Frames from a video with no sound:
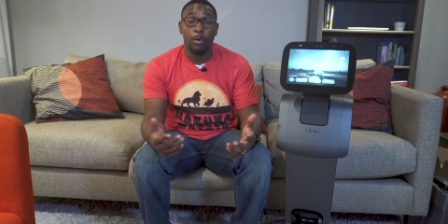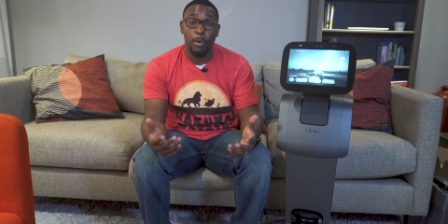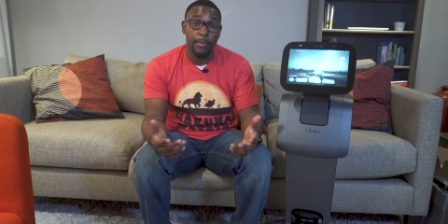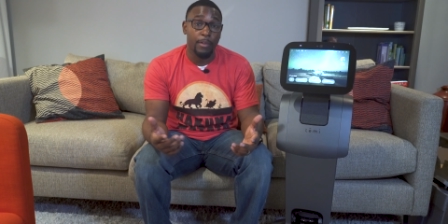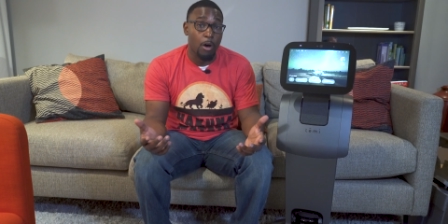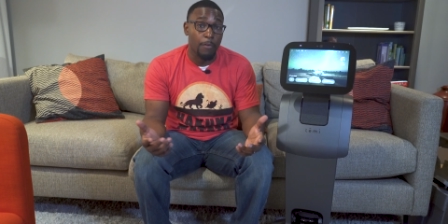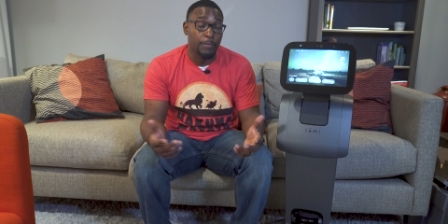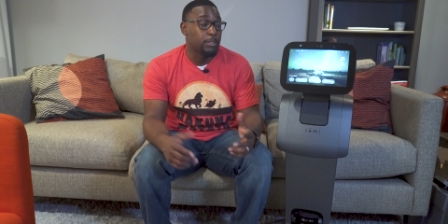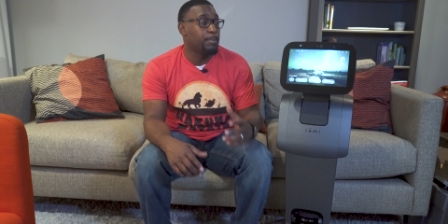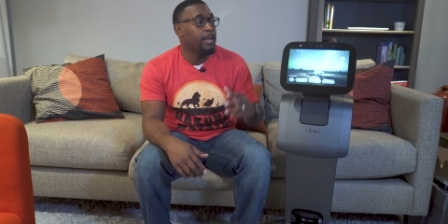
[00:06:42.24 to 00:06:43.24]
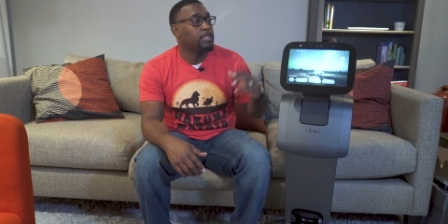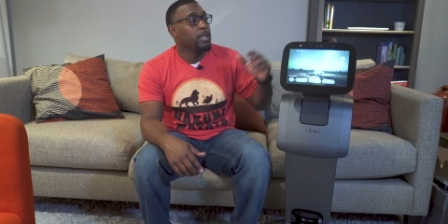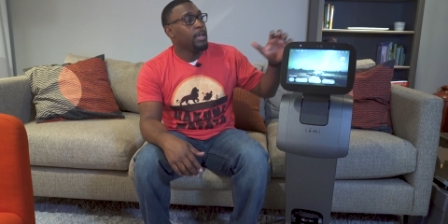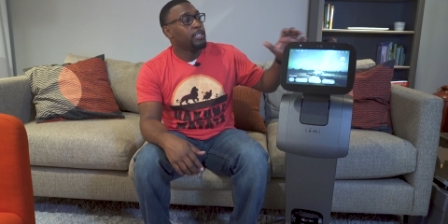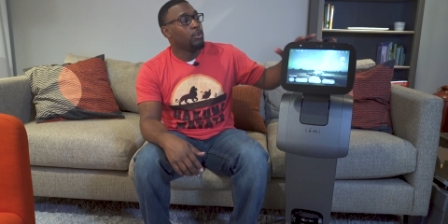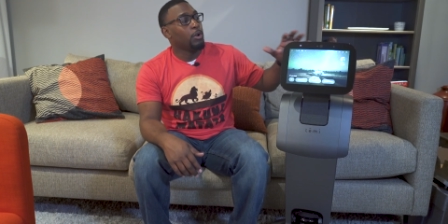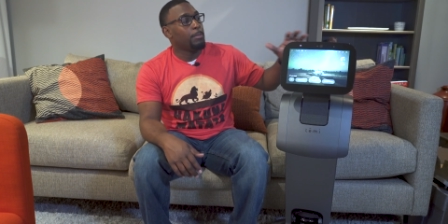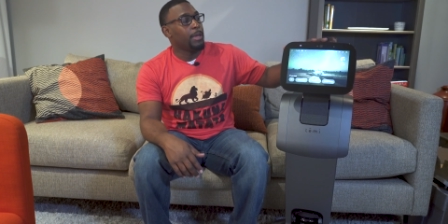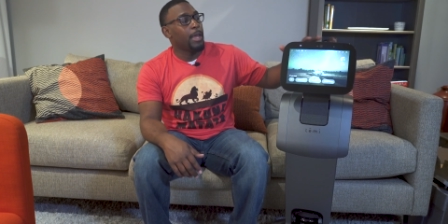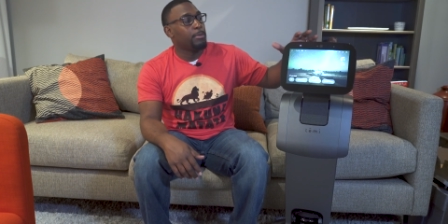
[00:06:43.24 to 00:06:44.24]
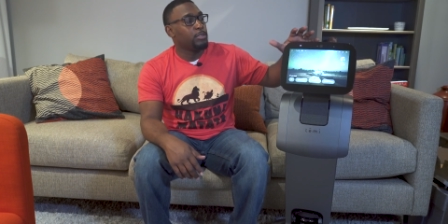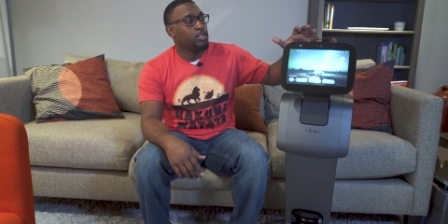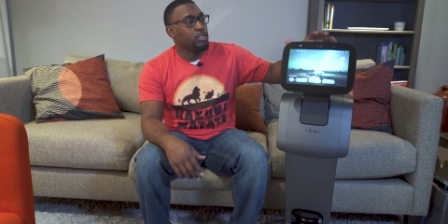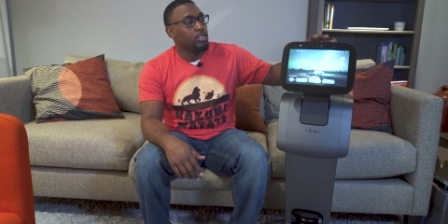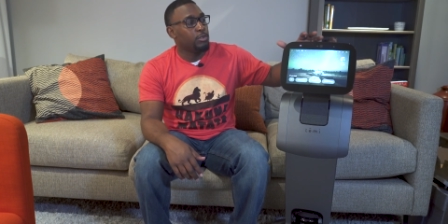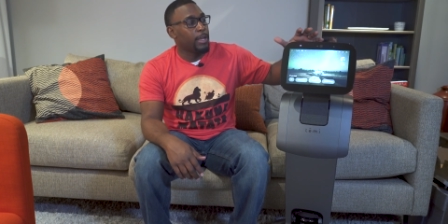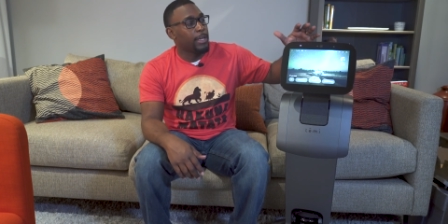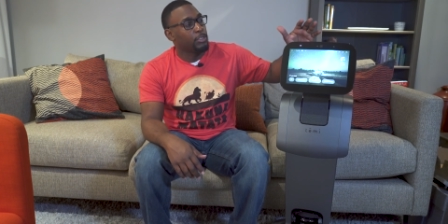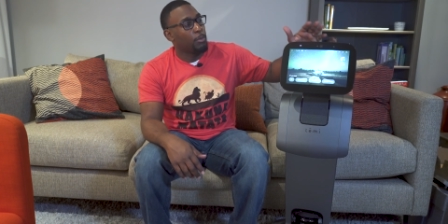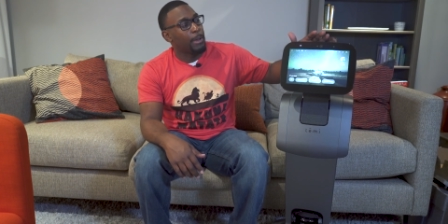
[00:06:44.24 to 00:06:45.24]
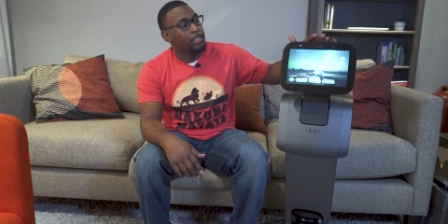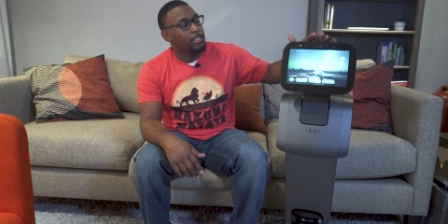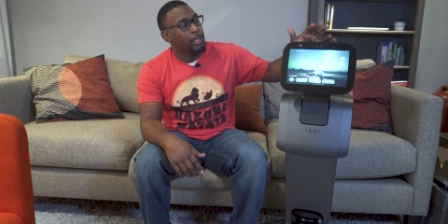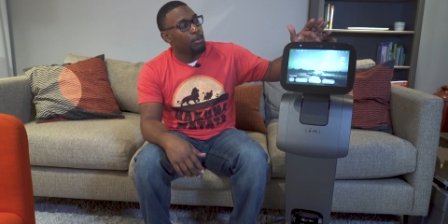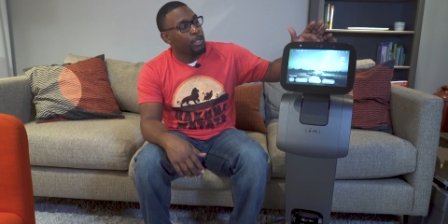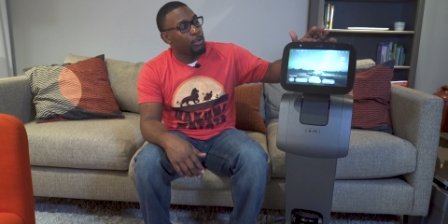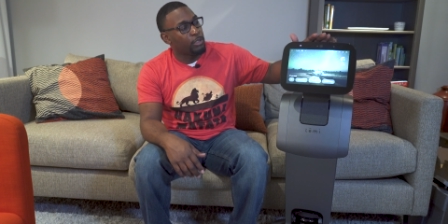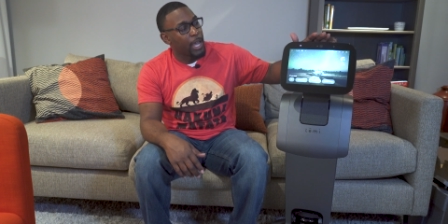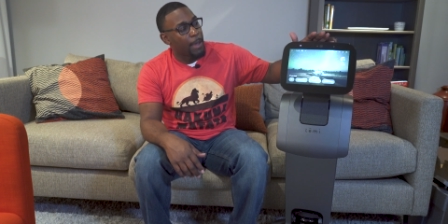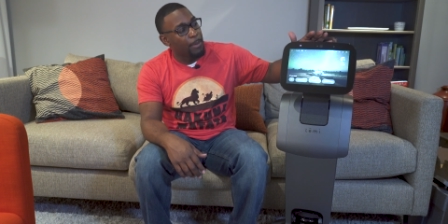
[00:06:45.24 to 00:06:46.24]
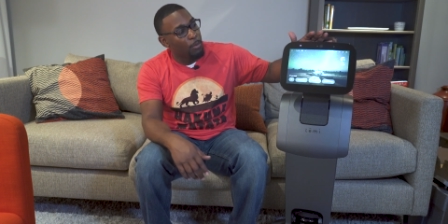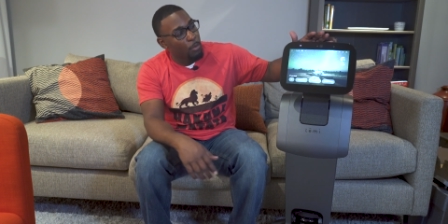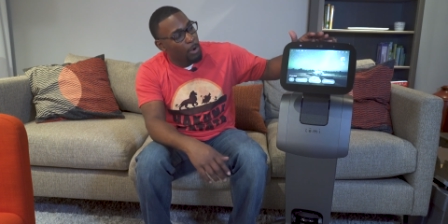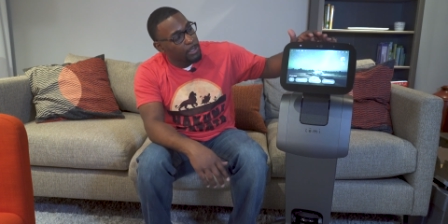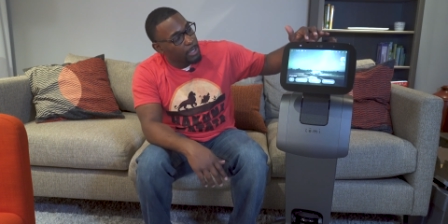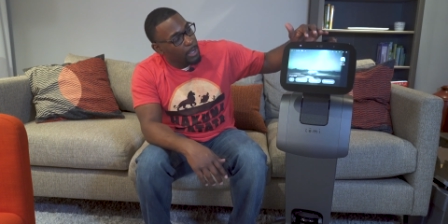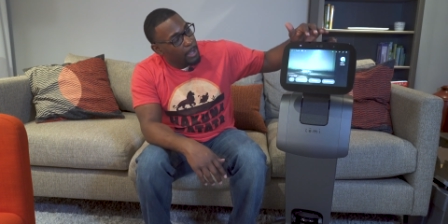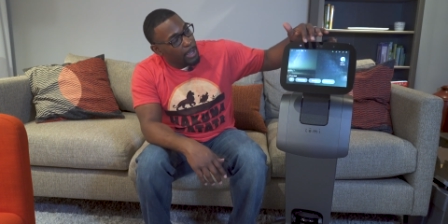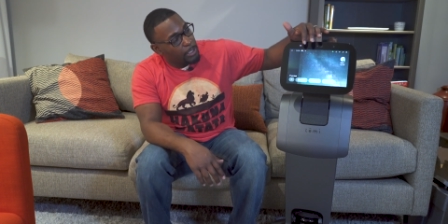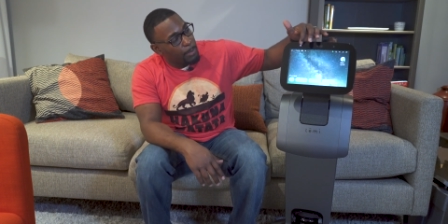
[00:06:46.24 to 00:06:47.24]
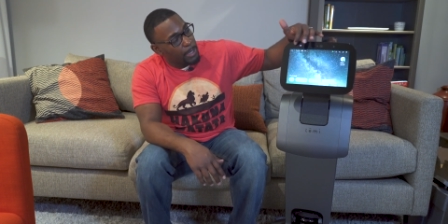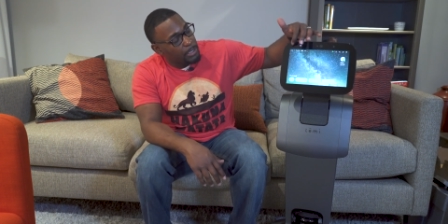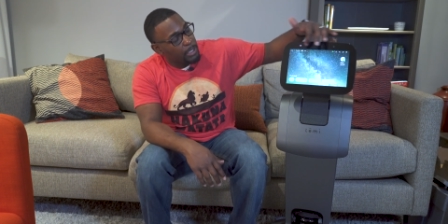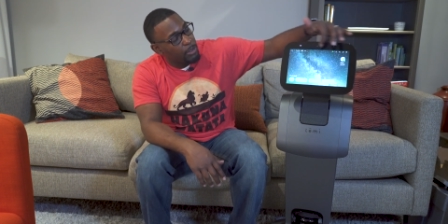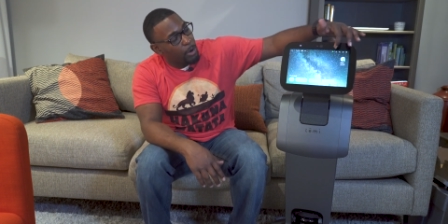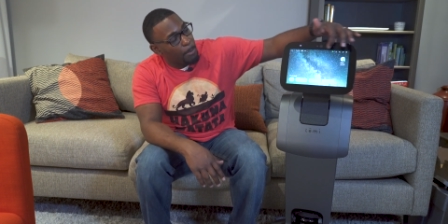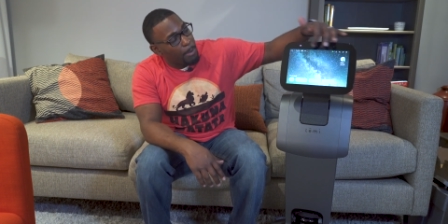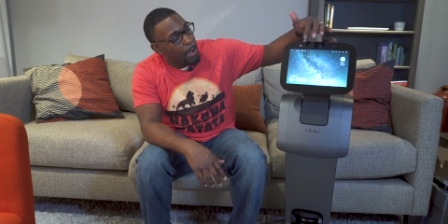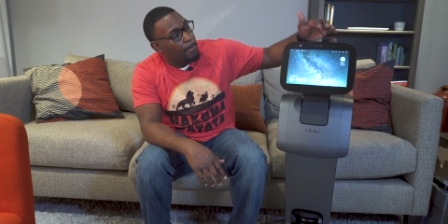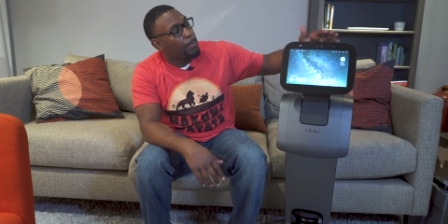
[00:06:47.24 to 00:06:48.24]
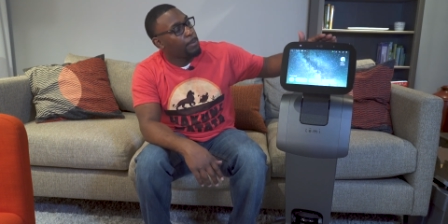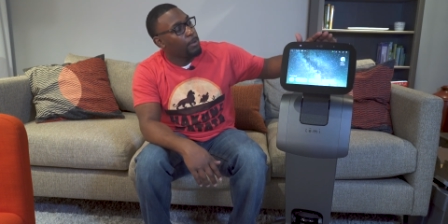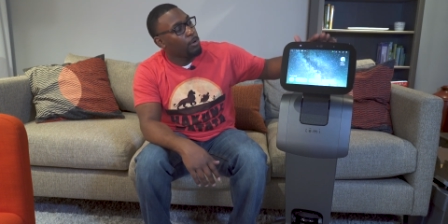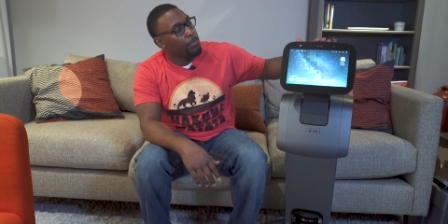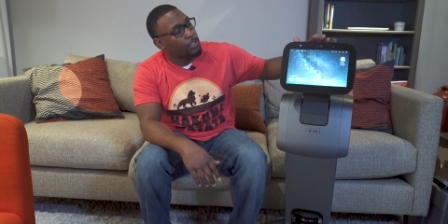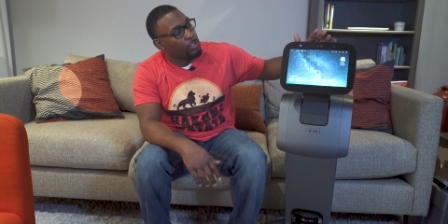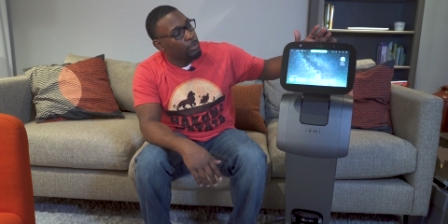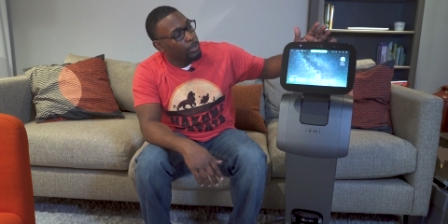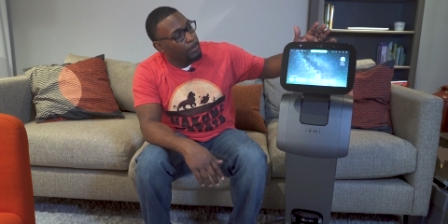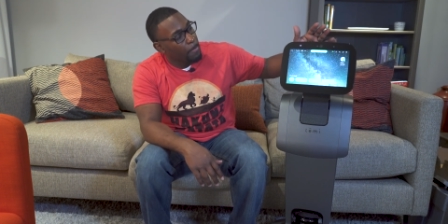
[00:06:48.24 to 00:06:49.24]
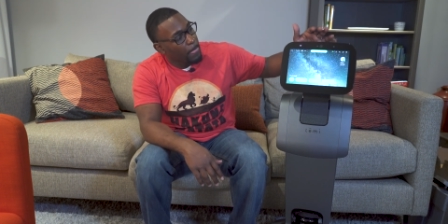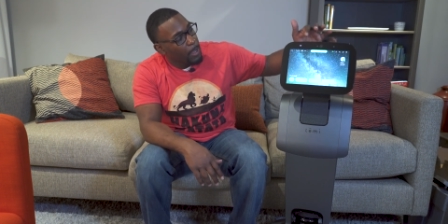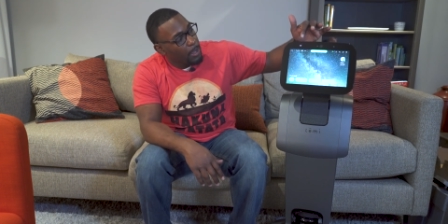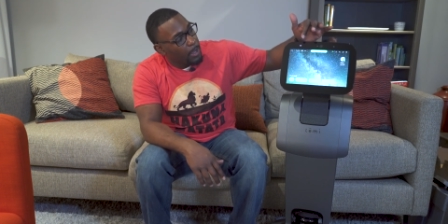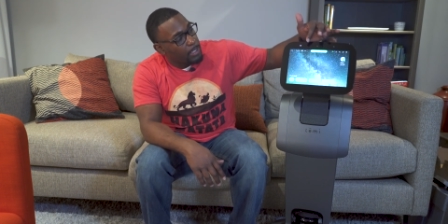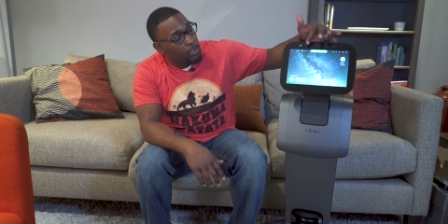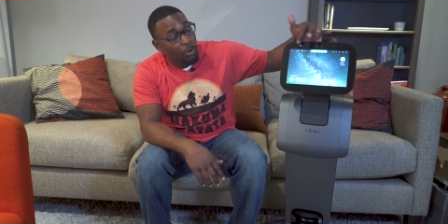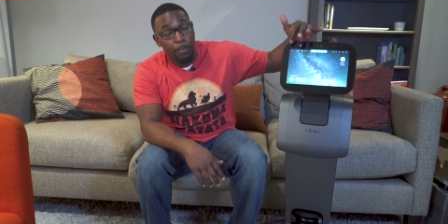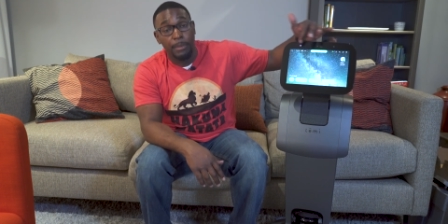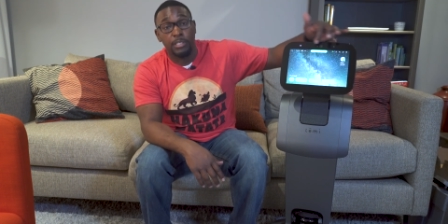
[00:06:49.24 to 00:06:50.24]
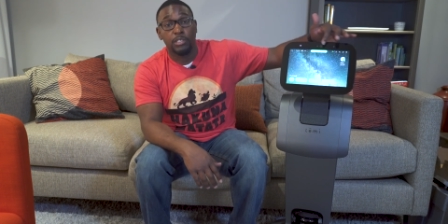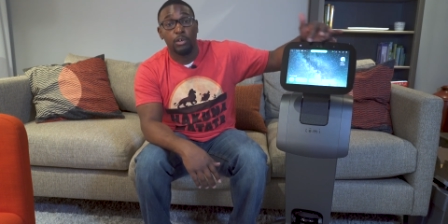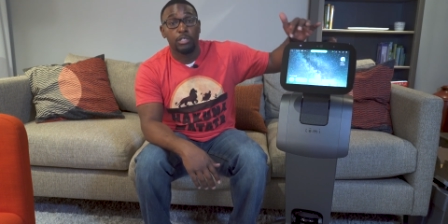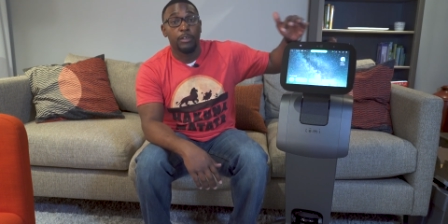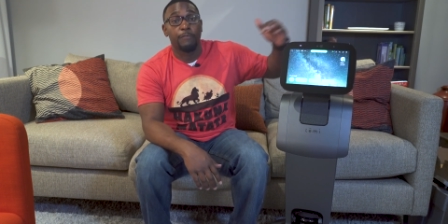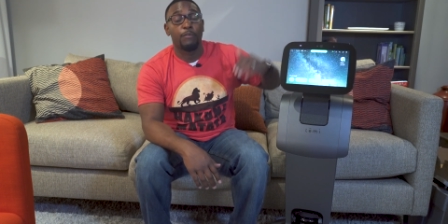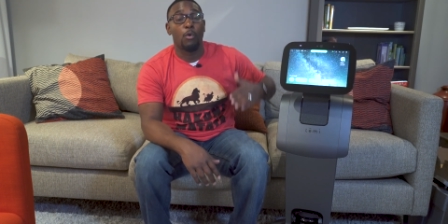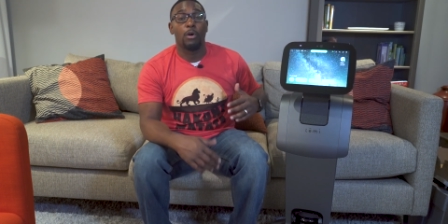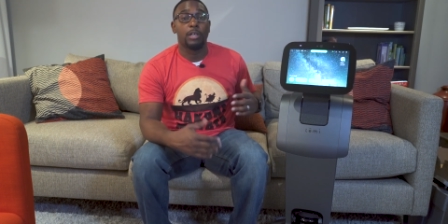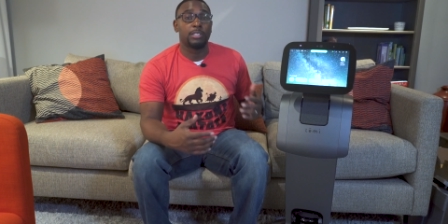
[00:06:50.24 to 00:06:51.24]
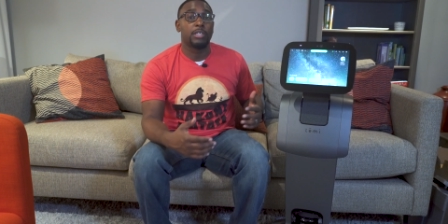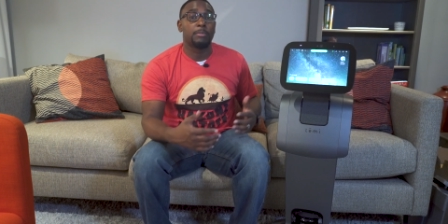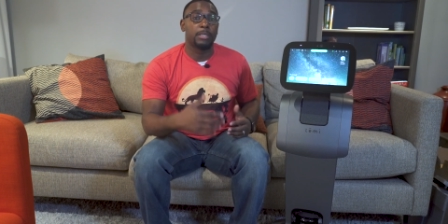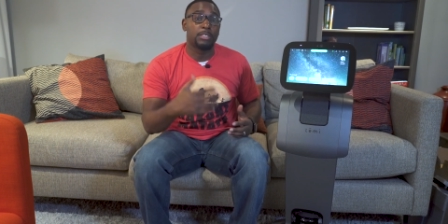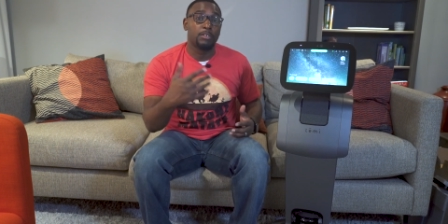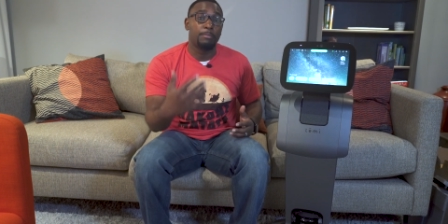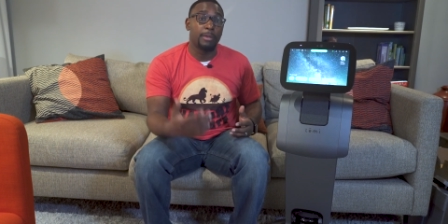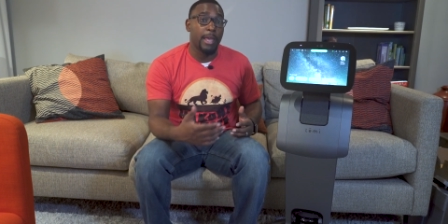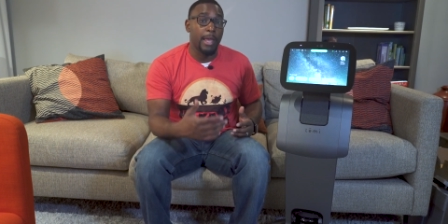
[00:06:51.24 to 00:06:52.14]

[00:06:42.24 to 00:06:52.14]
around the office space. It's gonna be able to do that. So basically when you tap it once, it's basically gonna pop up here on the screen. It's gonna be searching for a subject to be